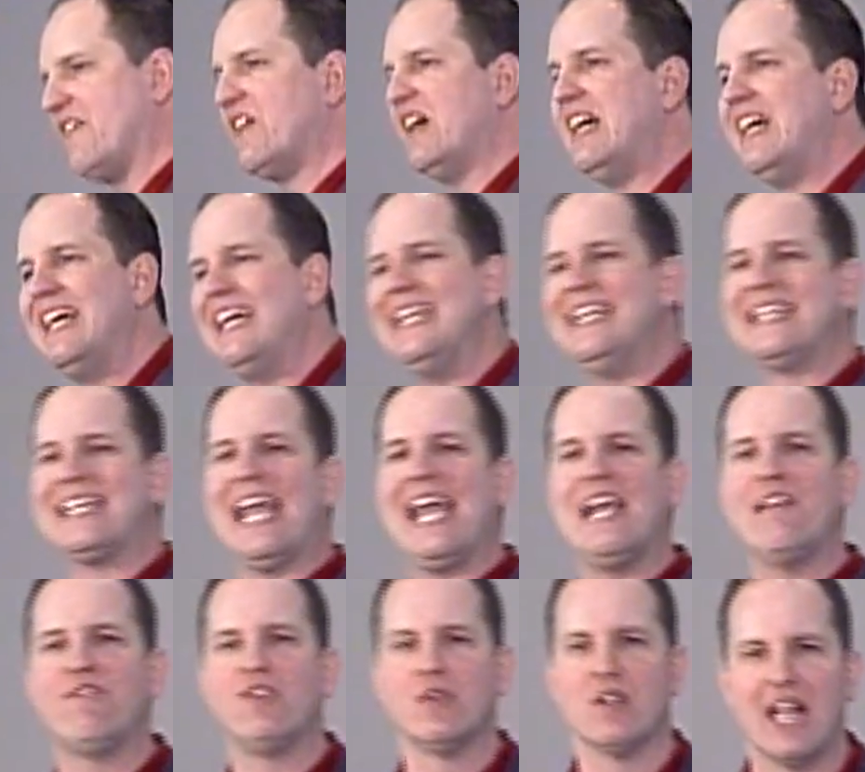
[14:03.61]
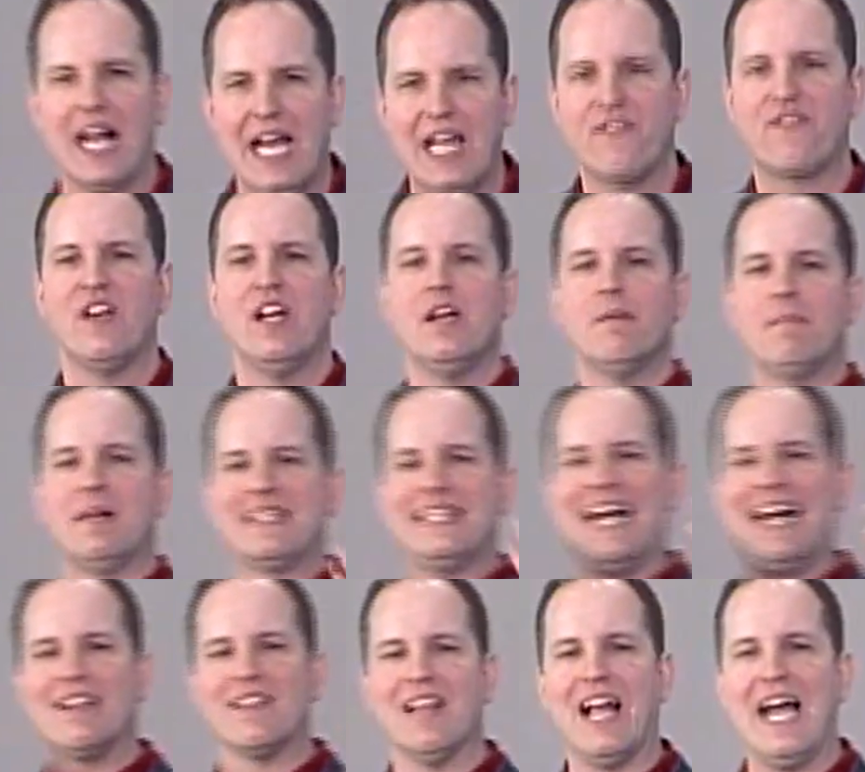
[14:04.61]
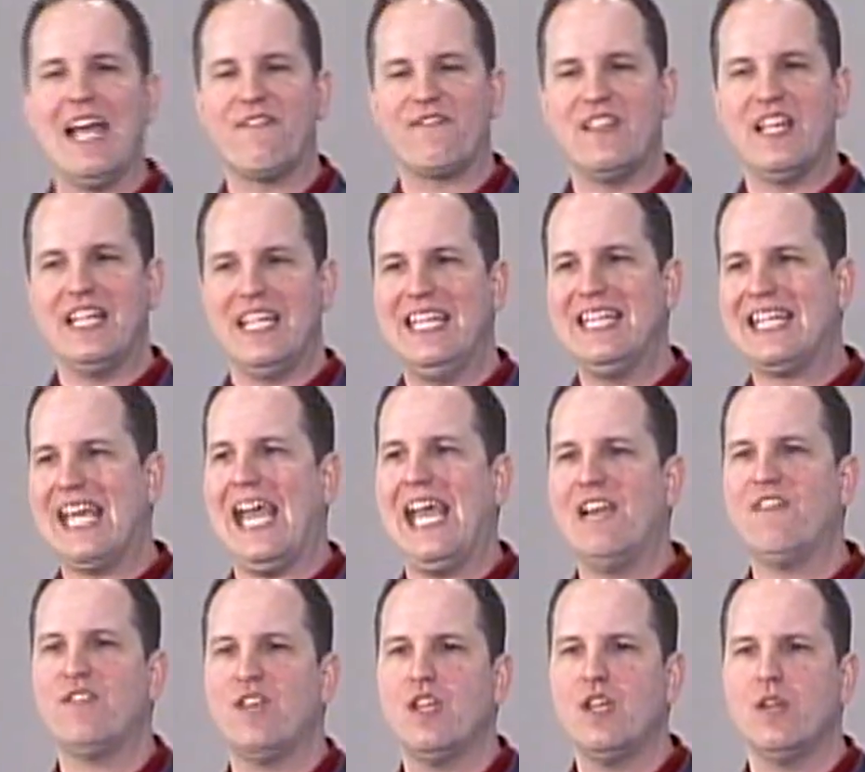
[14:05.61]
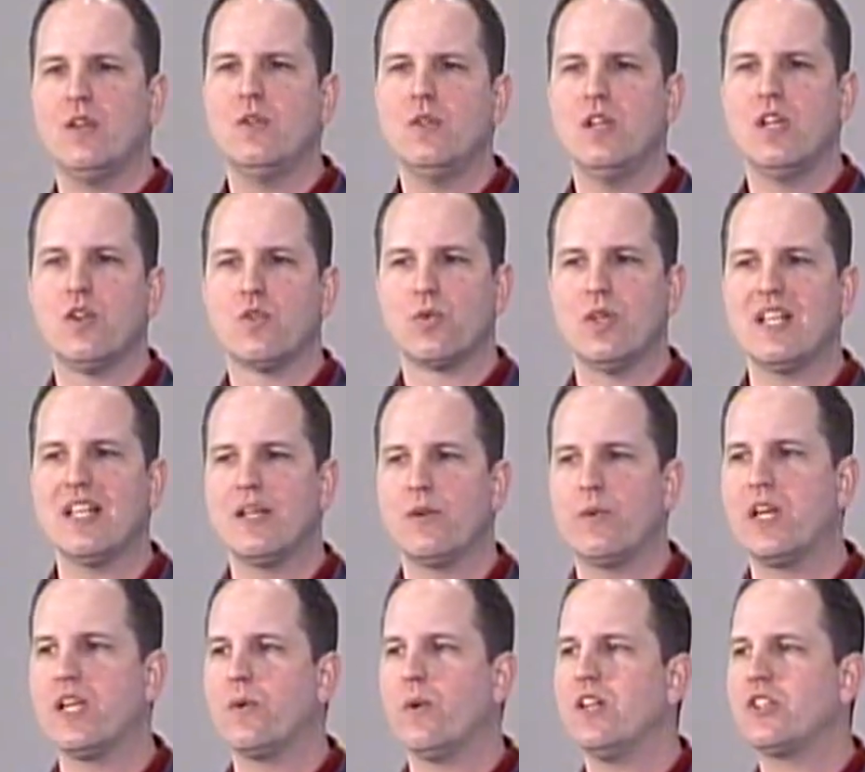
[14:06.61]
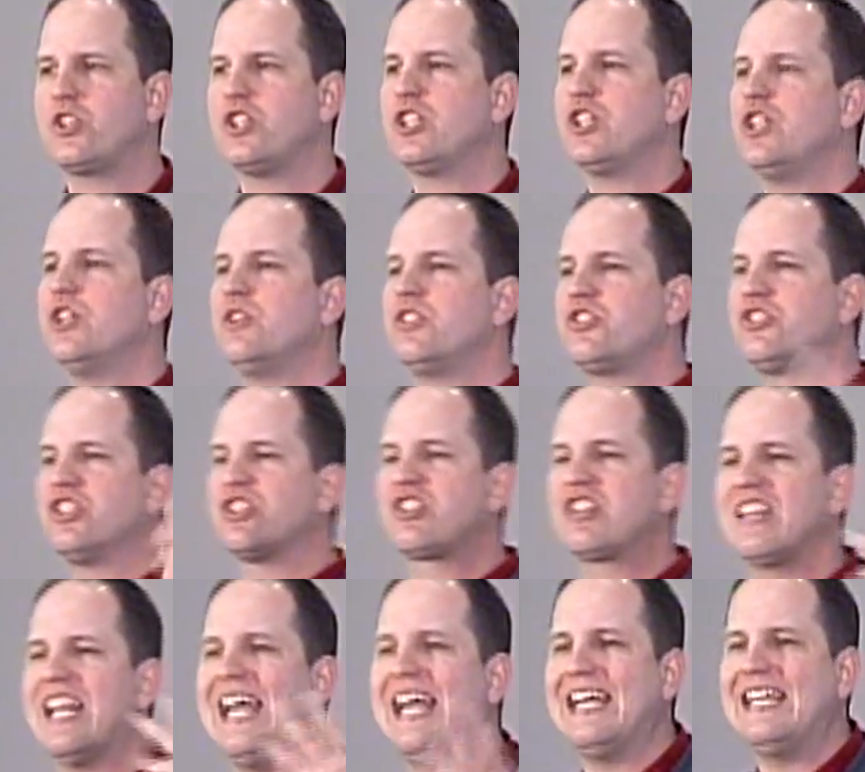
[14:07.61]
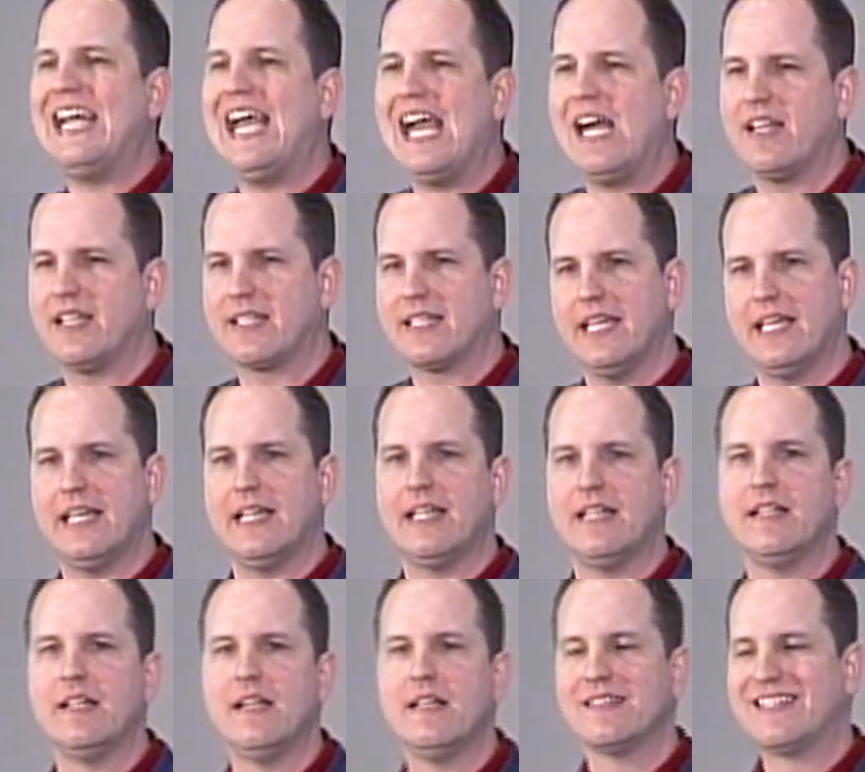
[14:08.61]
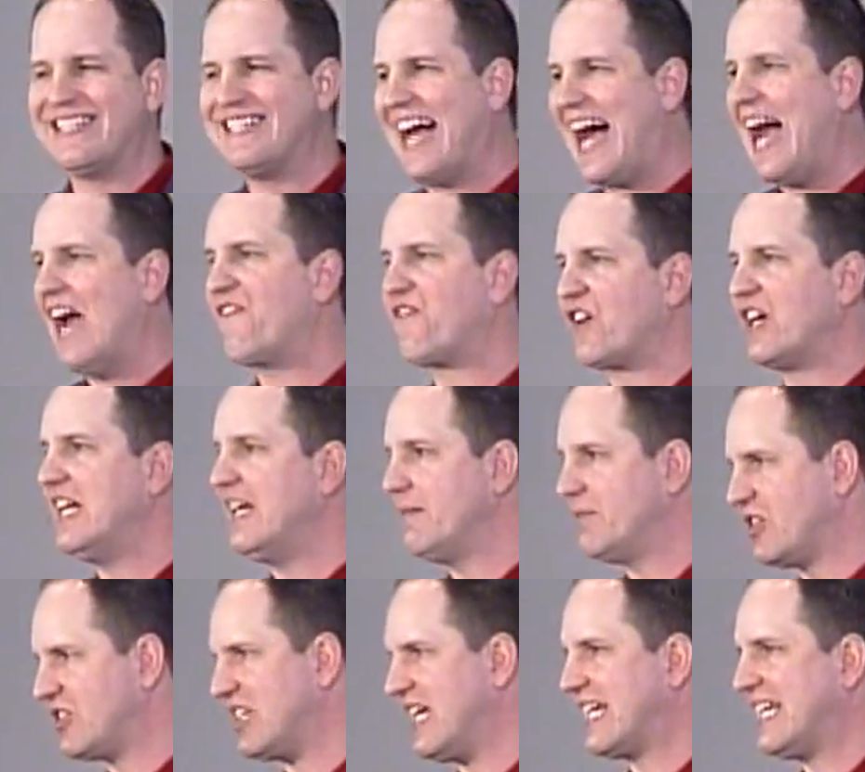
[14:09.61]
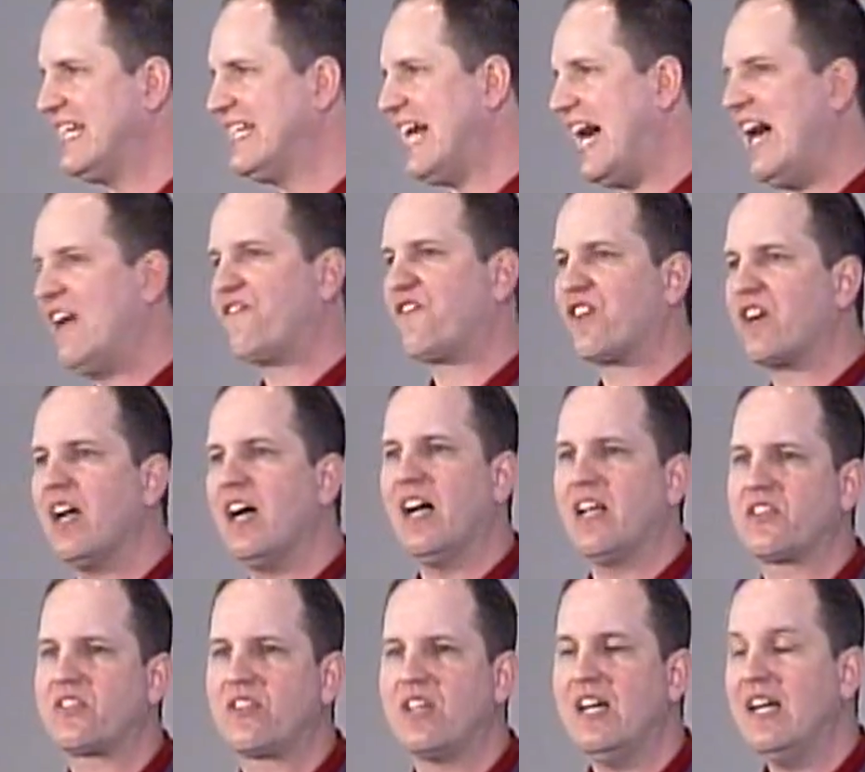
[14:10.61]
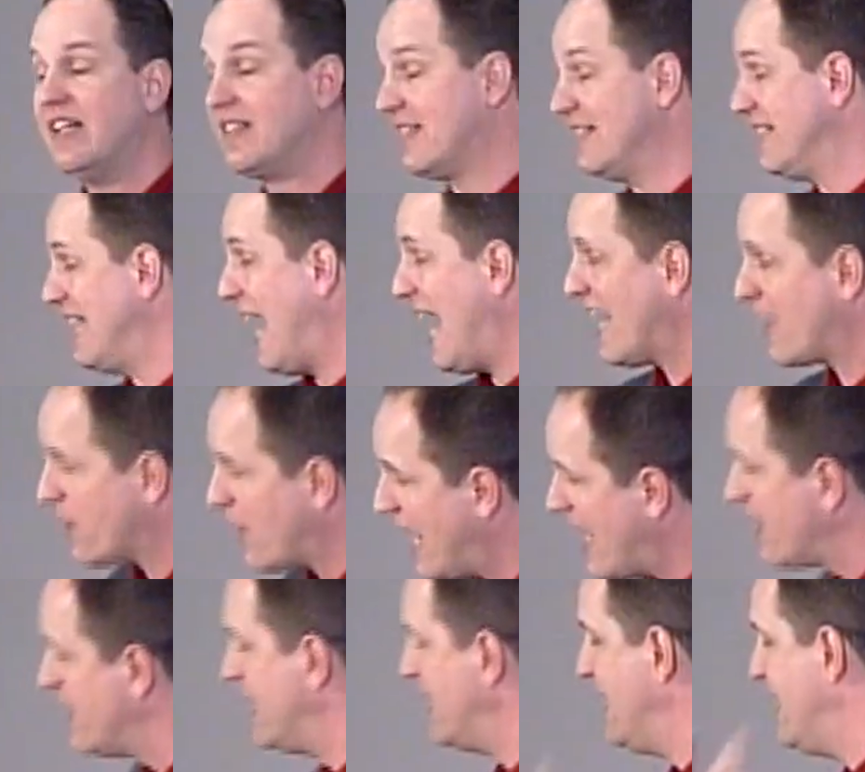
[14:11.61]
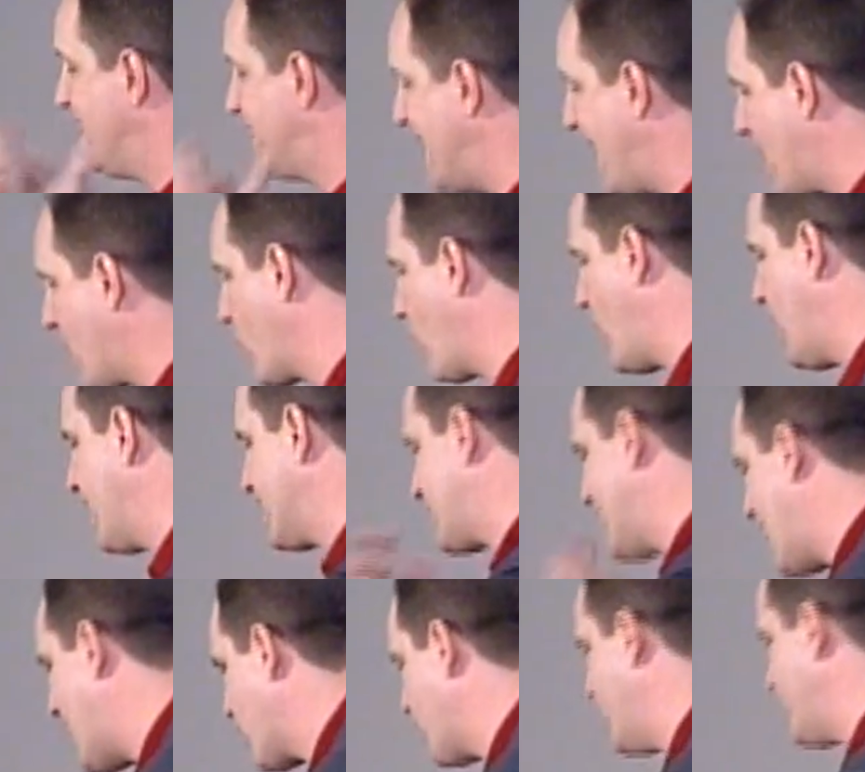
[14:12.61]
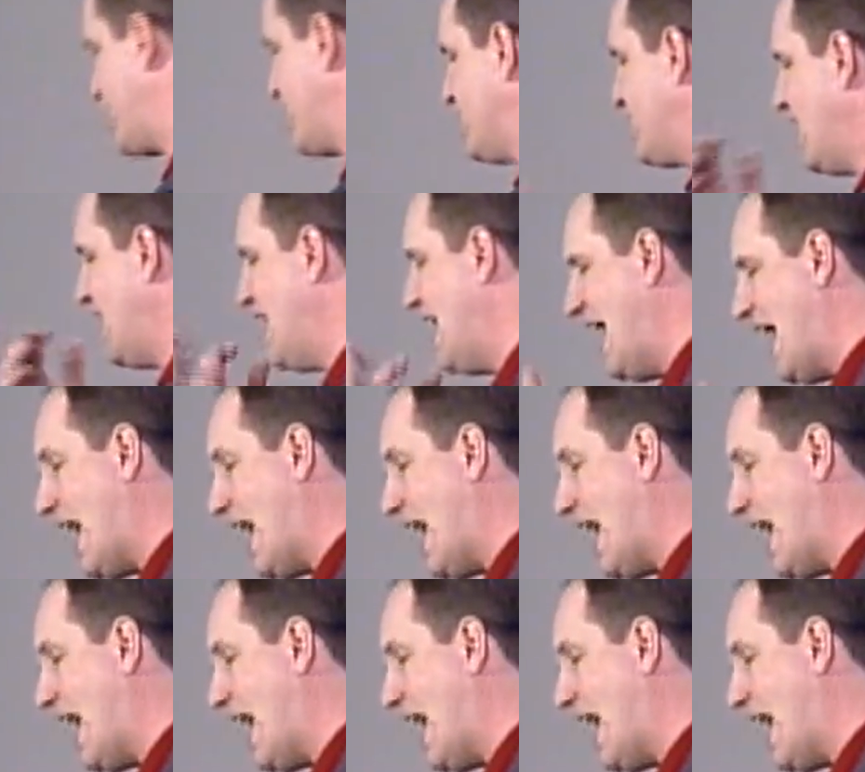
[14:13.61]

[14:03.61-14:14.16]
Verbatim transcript: life and he gave you life but that life that He gave you, really what He wants you to do is just lay it down again, to die for Him, just like He died for us, to die to our needs, our wants, our wishes,